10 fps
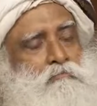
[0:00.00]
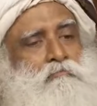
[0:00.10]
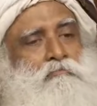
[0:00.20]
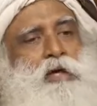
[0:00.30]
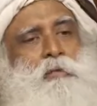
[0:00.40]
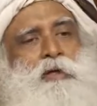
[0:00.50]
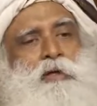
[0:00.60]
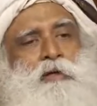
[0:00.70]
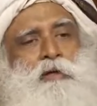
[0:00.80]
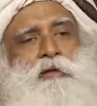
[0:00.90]

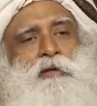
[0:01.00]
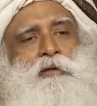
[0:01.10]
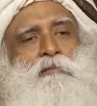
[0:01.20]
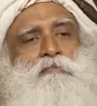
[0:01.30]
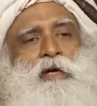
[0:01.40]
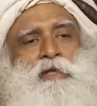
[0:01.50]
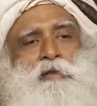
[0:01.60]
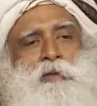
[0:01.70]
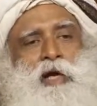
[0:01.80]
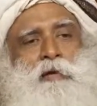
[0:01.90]
maybe
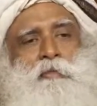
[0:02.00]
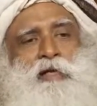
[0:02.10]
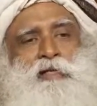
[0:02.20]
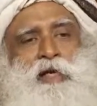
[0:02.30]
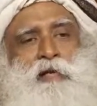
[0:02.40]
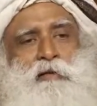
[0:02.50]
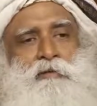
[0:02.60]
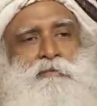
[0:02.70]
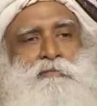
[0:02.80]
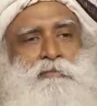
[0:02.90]
multiplied by 10
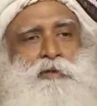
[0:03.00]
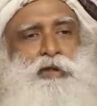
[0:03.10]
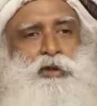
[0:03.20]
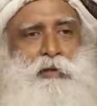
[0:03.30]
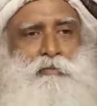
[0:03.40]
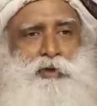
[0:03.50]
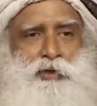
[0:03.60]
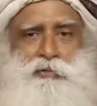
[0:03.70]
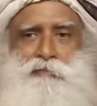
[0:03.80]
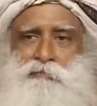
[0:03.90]
is your
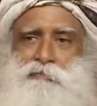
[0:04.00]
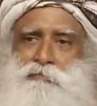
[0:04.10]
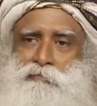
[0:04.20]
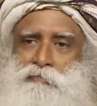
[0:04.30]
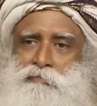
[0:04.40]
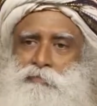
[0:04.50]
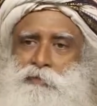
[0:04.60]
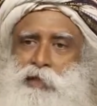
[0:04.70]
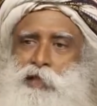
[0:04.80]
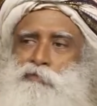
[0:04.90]
ambition.
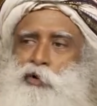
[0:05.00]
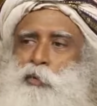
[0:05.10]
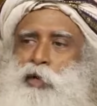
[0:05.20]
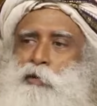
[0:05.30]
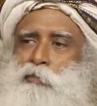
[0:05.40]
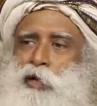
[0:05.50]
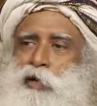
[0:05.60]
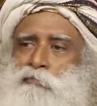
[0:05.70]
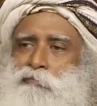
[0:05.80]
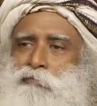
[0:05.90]
If you are very
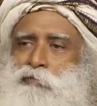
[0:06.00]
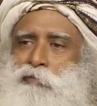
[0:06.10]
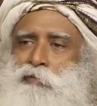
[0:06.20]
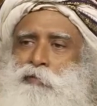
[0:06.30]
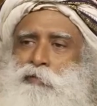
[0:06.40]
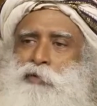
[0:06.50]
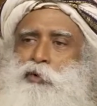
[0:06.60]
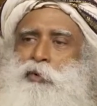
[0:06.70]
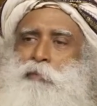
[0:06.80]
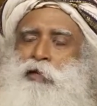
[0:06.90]
brave,
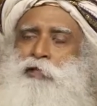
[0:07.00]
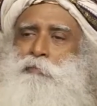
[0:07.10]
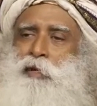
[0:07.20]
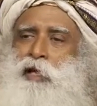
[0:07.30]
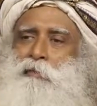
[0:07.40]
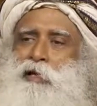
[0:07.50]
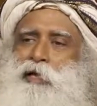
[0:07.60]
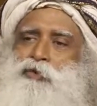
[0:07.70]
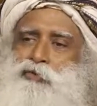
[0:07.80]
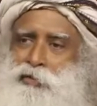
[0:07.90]
you will multiply by
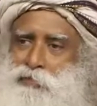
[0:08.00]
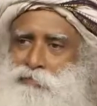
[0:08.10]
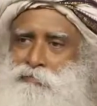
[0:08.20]
100.